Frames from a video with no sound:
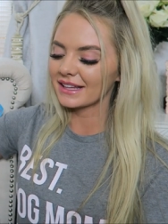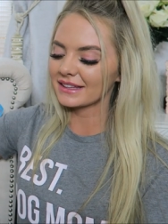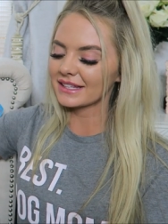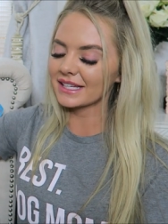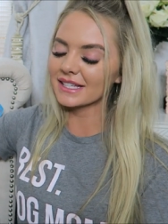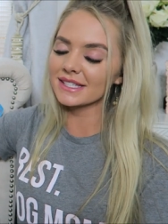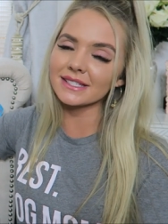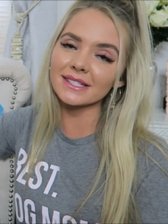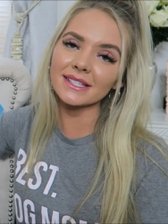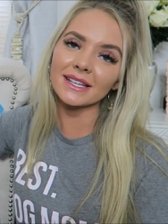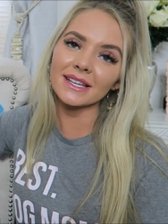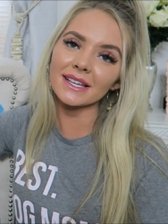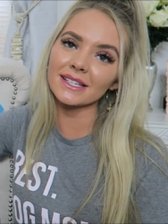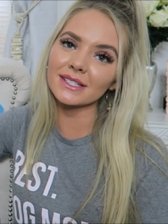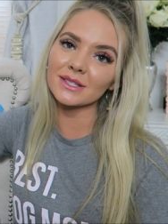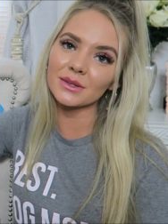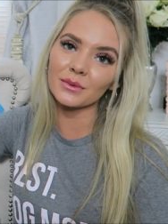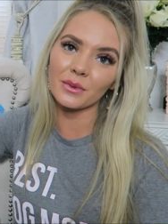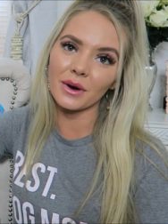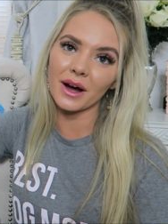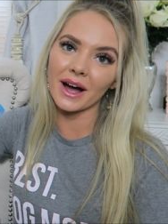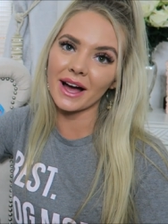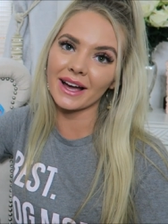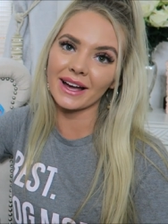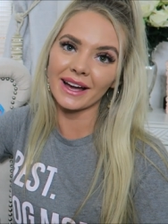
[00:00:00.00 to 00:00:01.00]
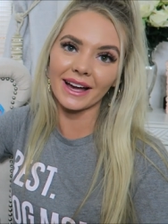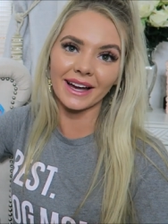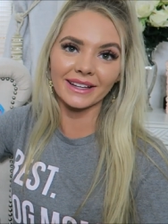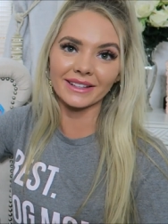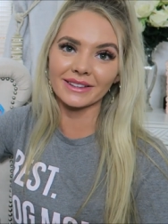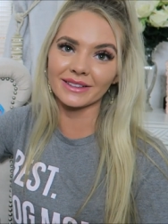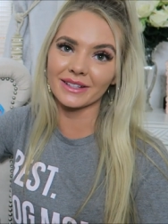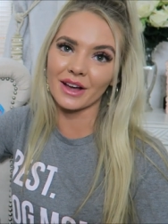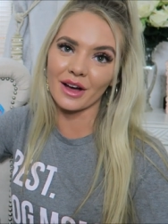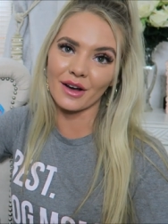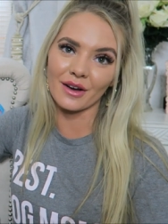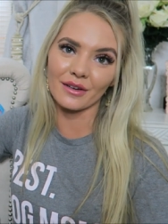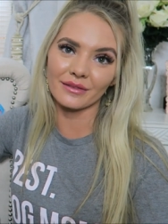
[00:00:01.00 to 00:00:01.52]
This is why I
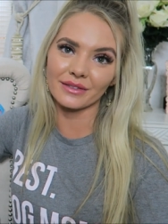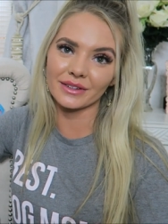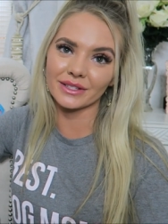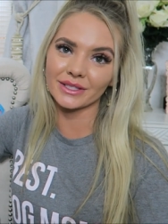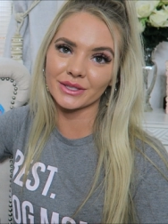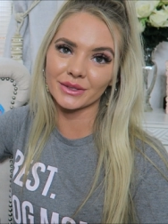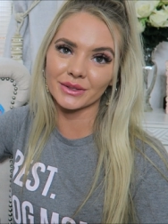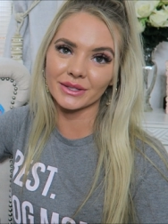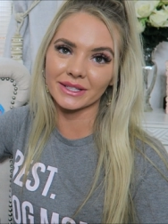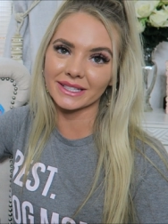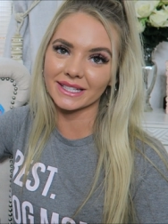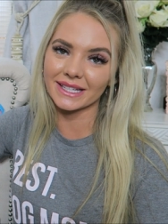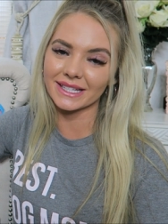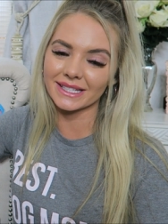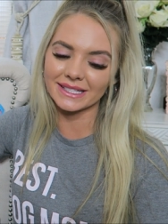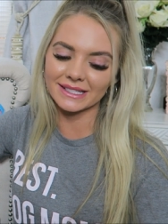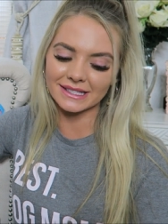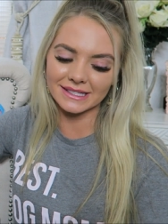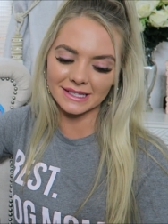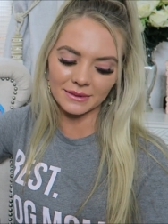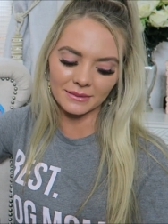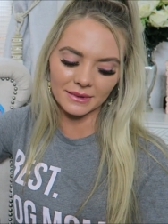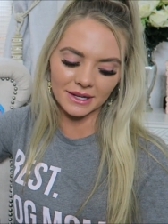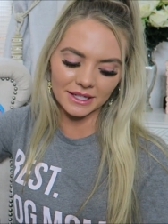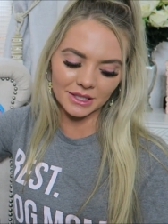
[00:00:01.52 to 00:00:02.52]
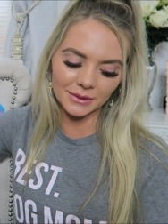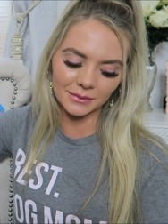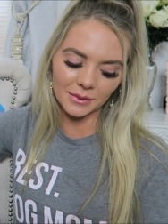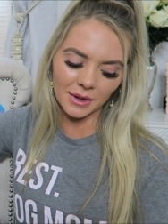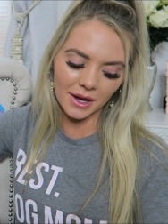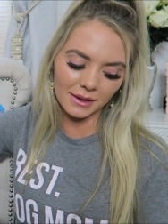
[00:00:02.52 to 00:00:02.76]
love doing this so much.